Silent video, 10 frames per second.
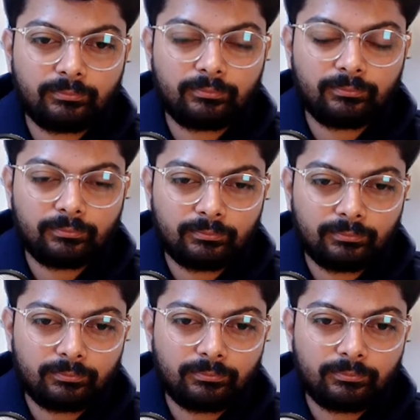
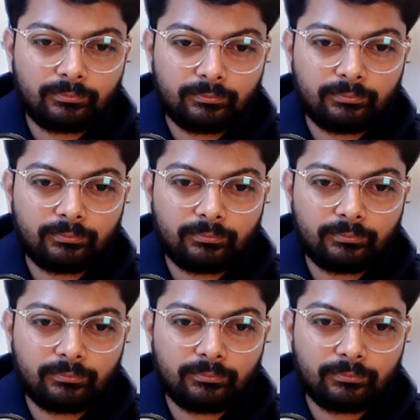
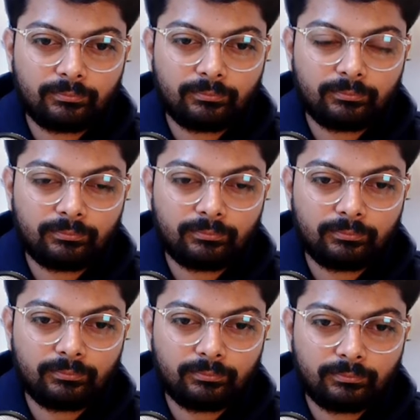
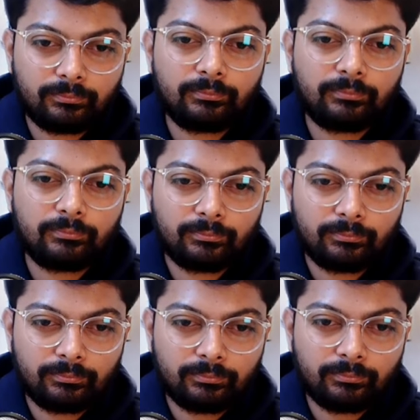
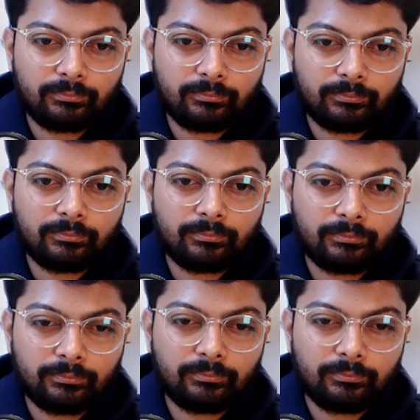
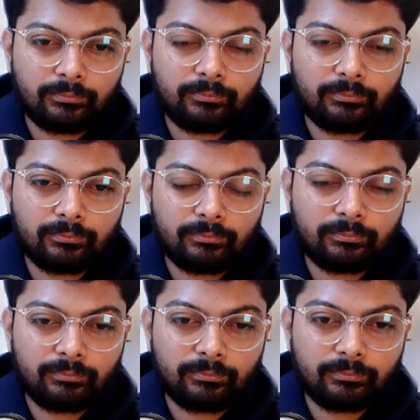
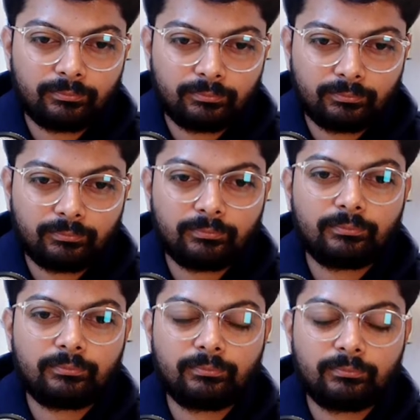
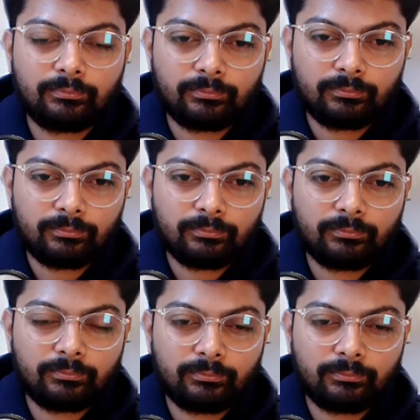The person shown says nothing.